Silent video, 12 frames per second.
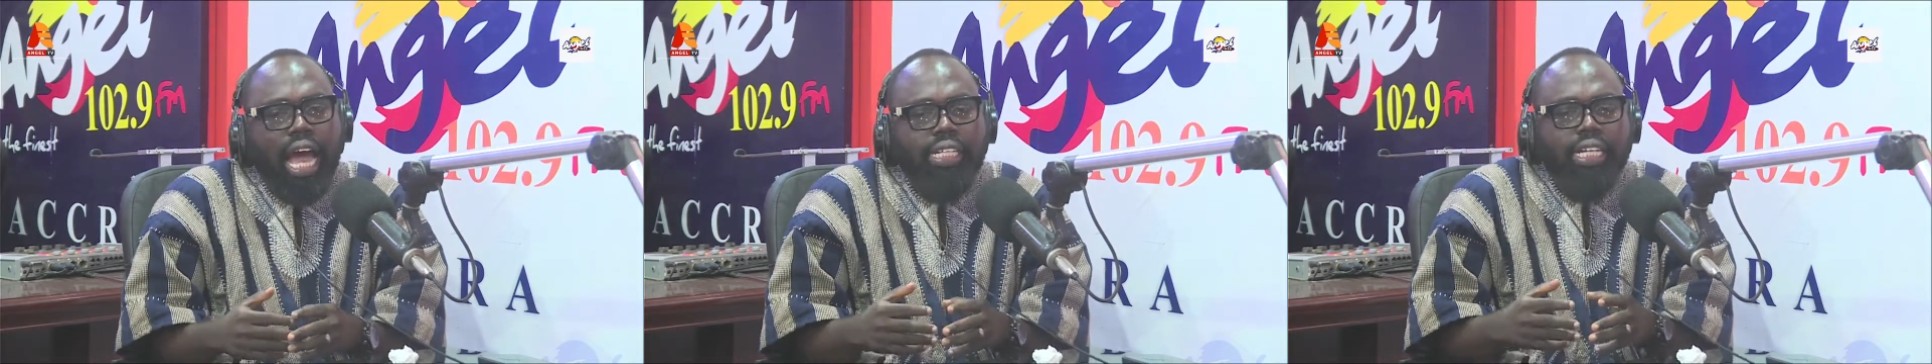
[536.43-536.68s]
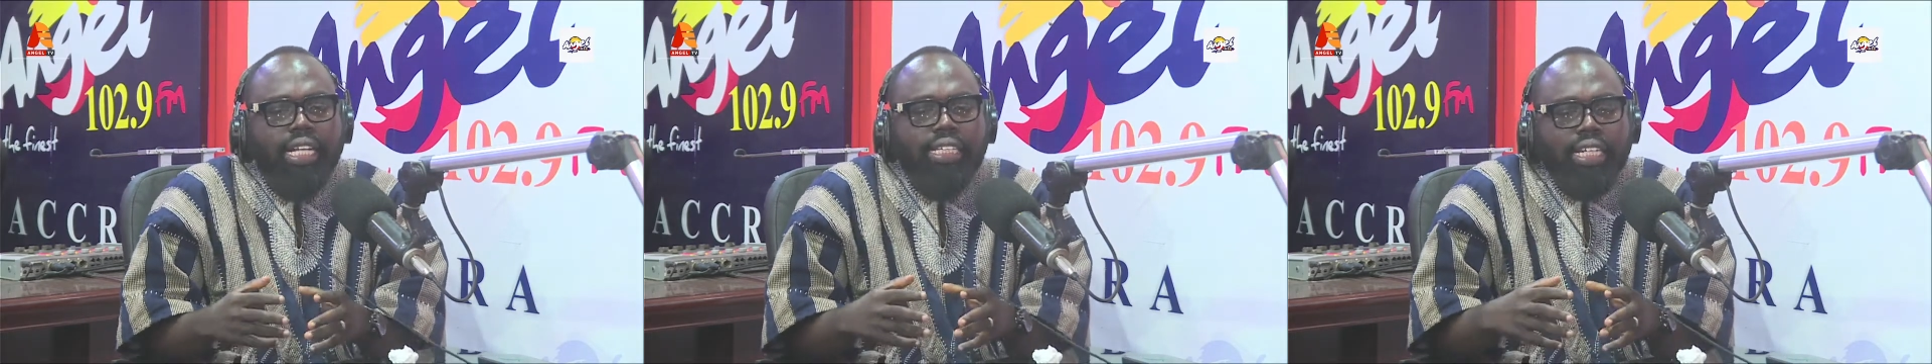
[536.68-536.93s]

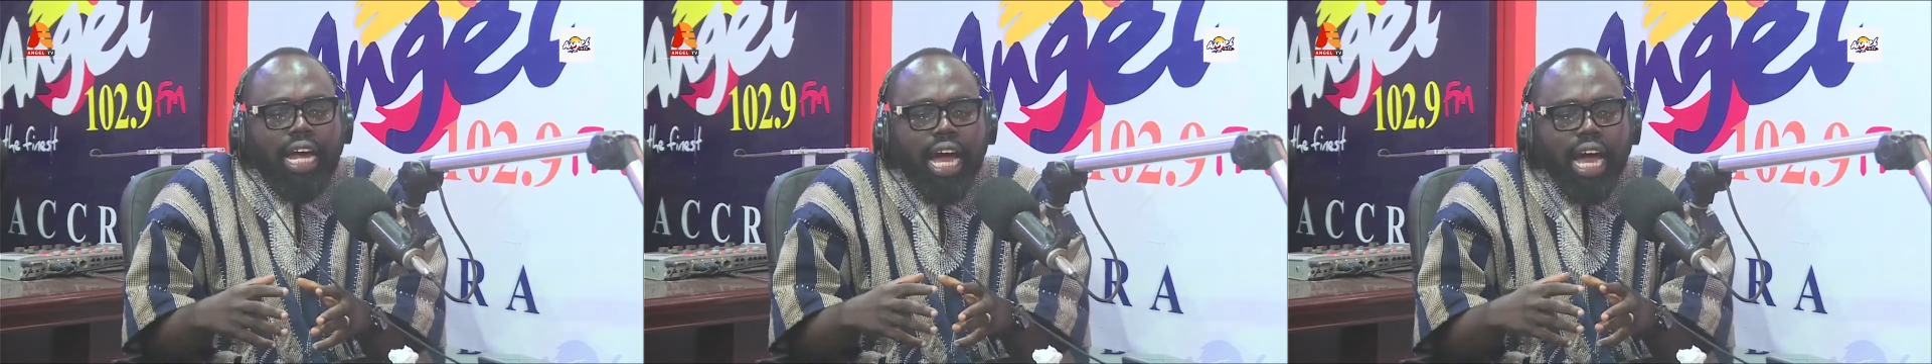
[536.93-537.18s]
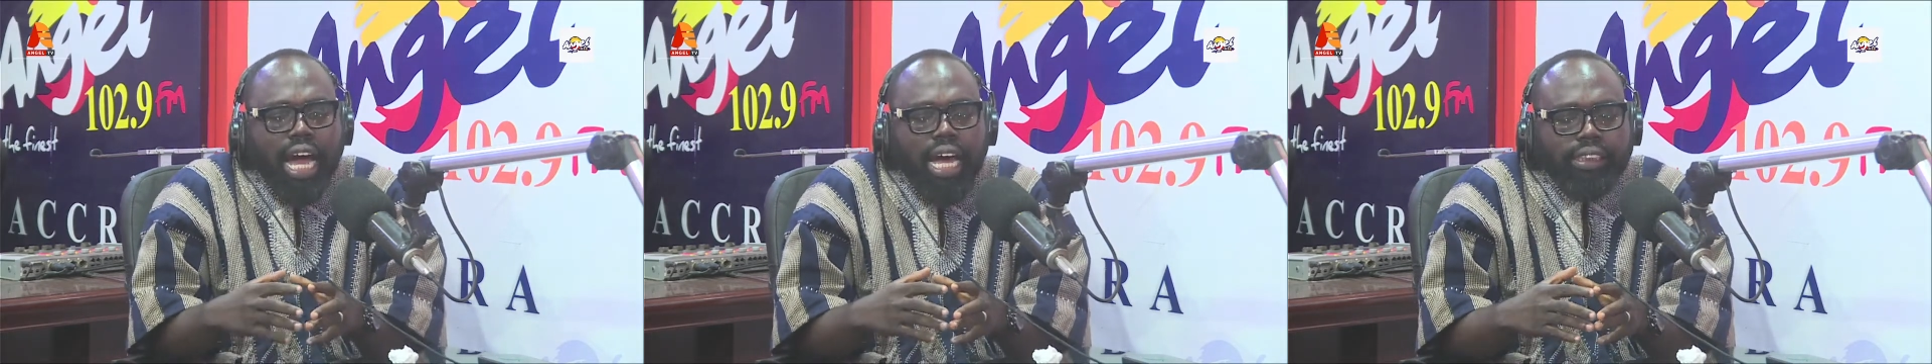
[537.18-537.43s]
Ye
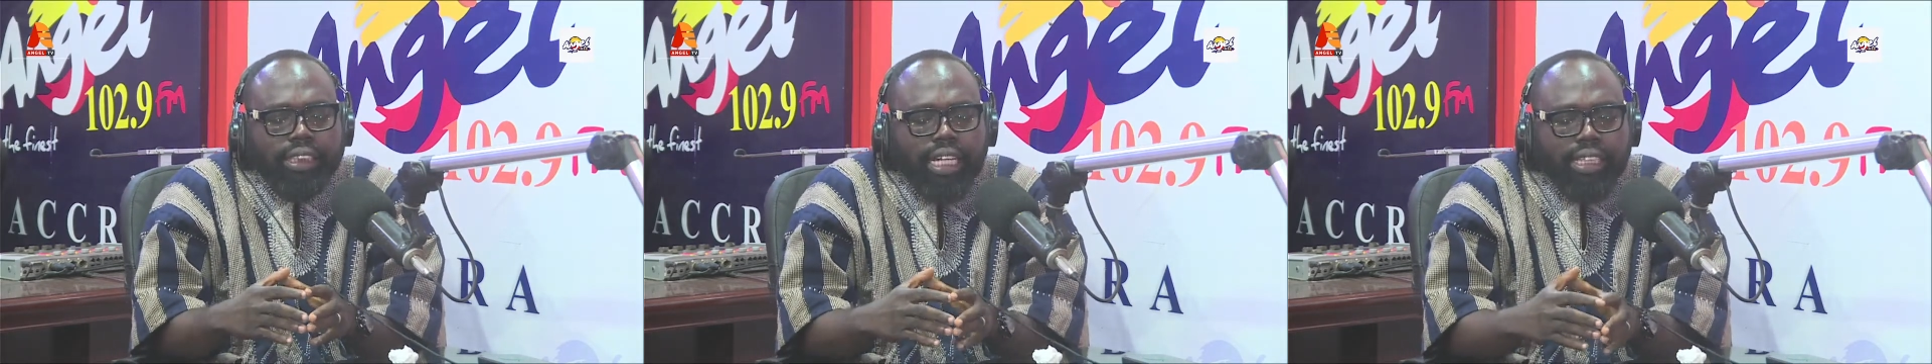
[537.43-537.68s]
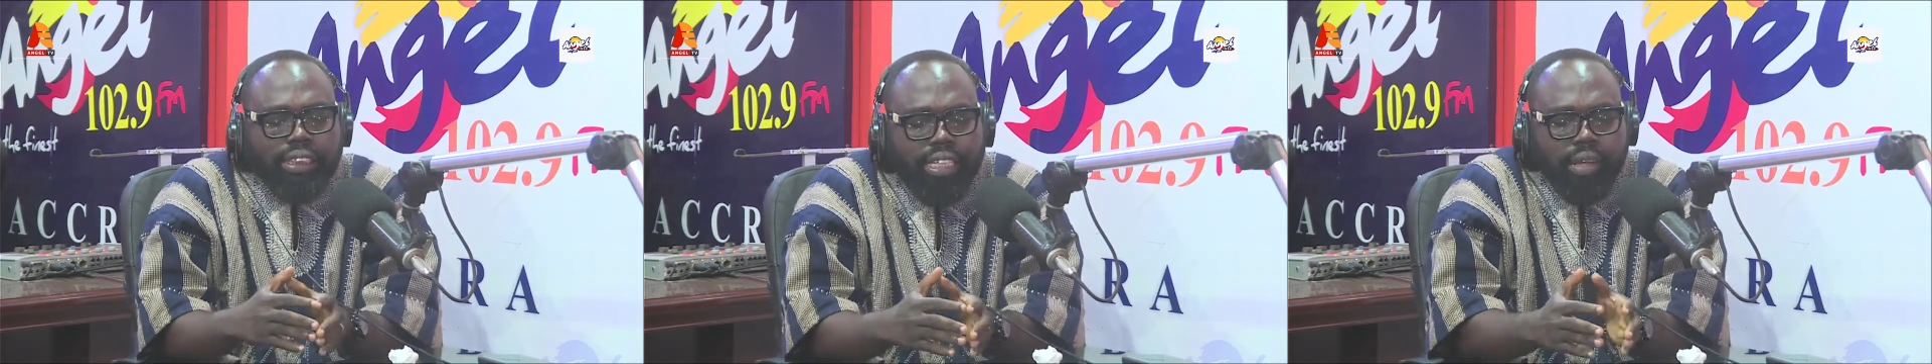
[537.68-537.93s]
nyina si
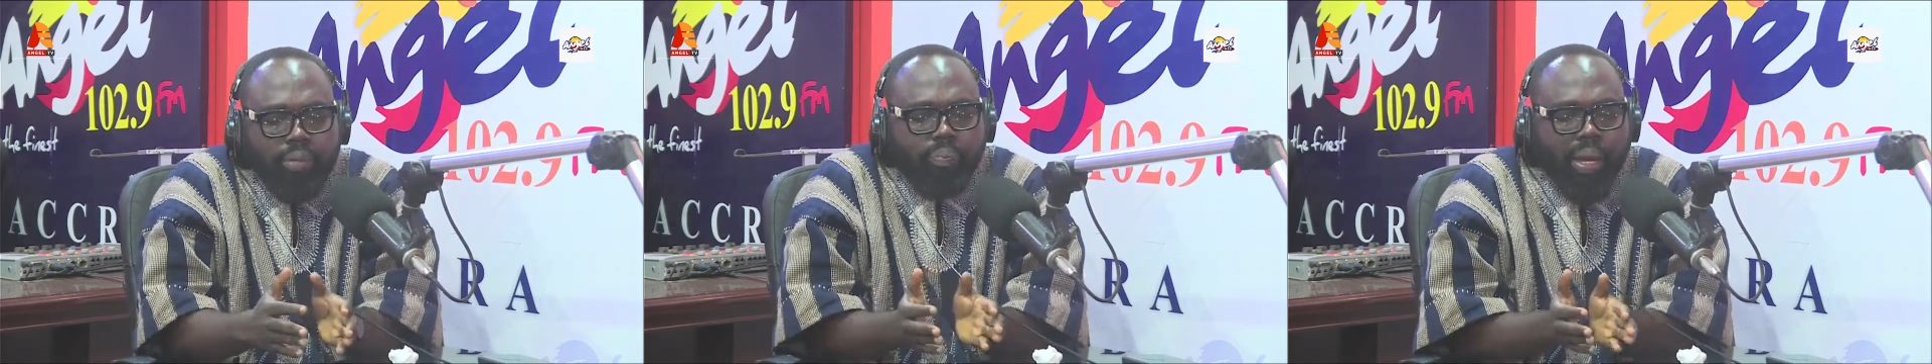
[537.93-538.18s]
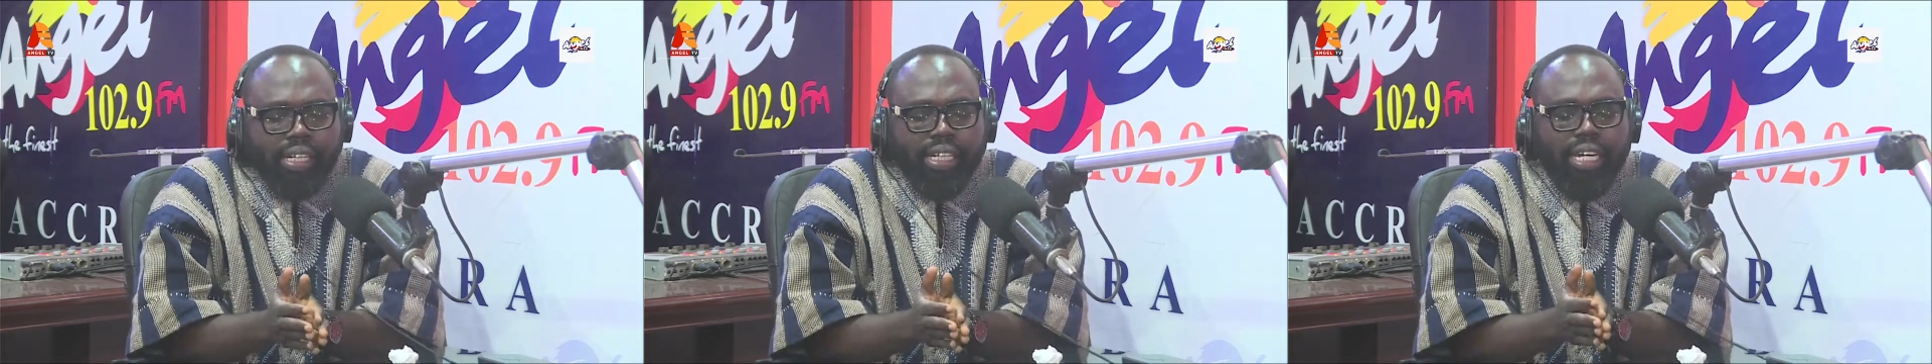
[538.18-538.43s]
ye
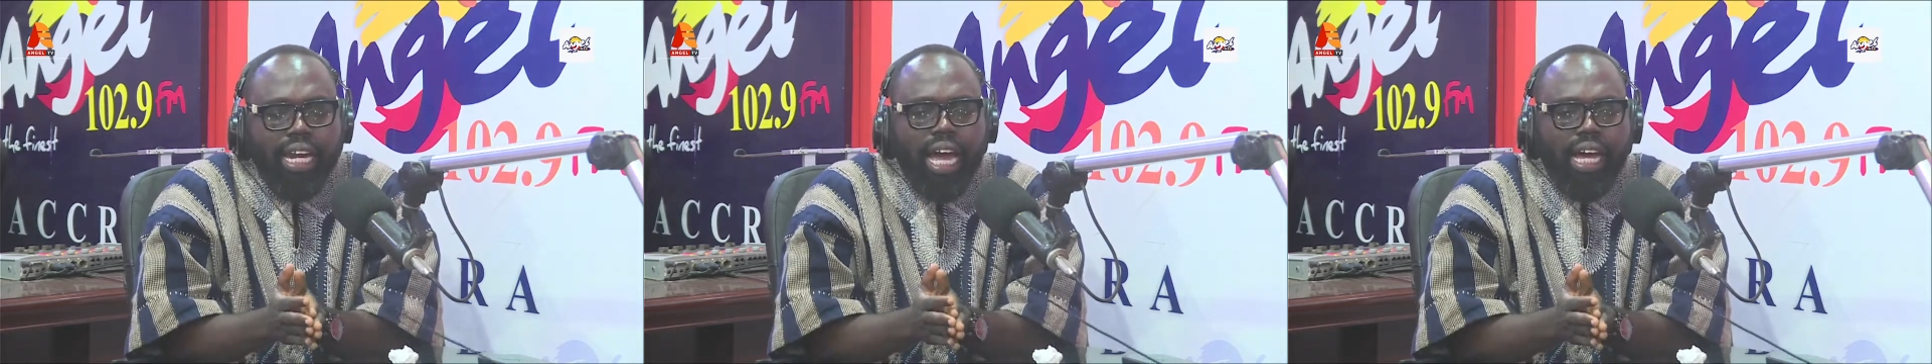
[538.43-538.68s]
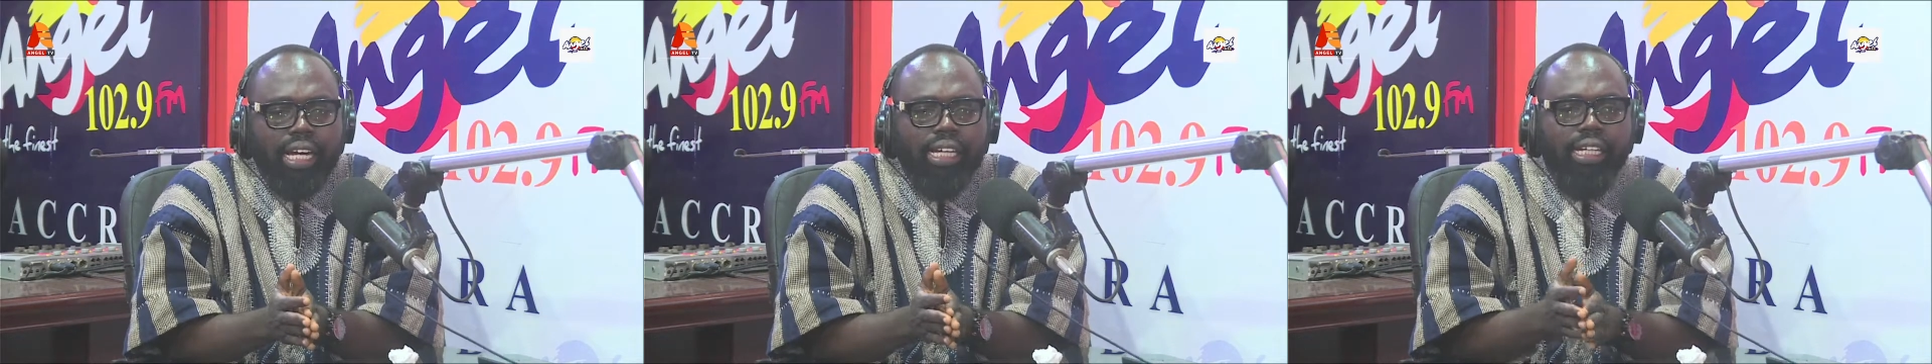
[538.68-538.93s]

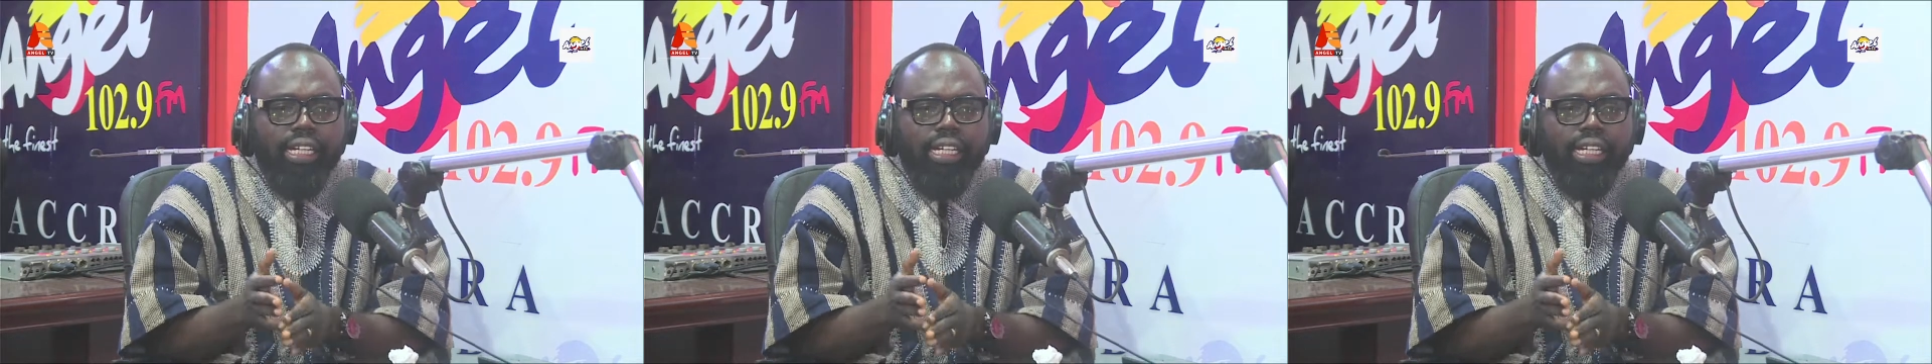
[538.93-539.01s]
penina